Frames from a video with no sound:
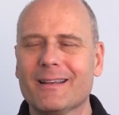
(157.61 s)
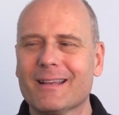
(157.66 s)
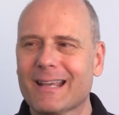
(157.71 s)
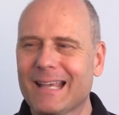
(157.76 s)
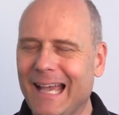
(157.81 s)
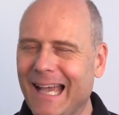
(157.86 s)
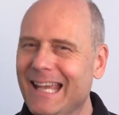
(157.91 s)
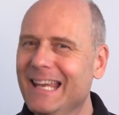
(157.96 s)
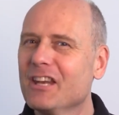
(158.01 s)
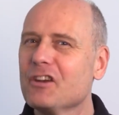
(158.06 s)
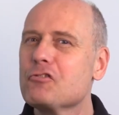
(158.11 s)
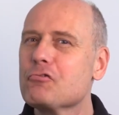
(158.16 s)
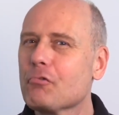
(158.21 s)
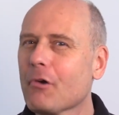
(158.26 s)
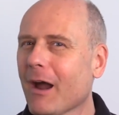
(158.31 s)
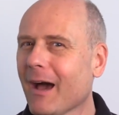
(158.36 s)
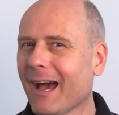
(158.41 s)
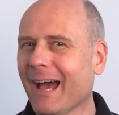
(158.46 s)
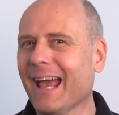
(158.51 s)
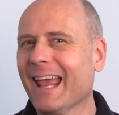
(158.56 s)
kind of
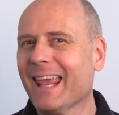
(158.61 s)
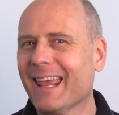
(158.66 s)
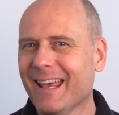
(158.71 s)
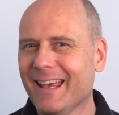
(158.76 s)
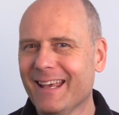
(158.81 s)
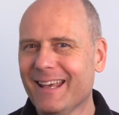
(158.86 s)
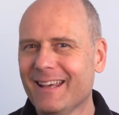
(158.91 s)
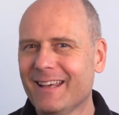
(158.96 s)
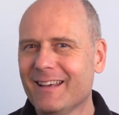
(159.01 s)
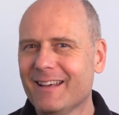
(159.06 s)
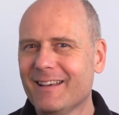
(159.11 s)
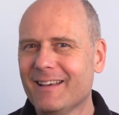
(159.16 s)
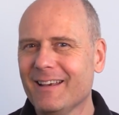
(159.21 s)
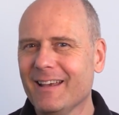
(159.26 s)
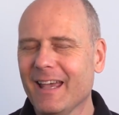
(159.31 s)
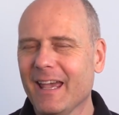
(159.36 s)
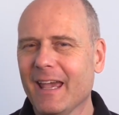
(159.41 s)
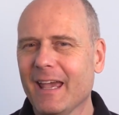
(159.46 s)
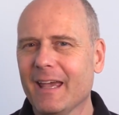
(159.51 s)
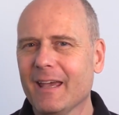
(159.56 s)
dry.
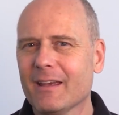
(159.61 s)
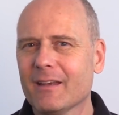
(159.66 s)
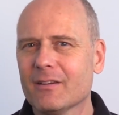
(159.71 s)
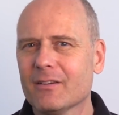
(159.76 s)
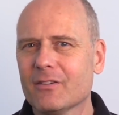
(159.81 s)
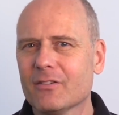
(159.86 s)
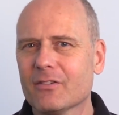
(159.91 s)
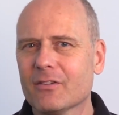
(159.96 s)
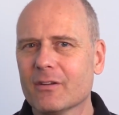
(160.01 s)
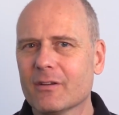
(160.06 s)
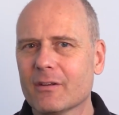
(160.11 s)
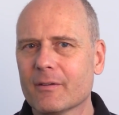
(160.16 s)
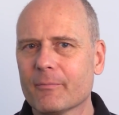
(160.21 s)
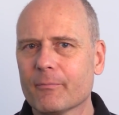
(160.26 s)
And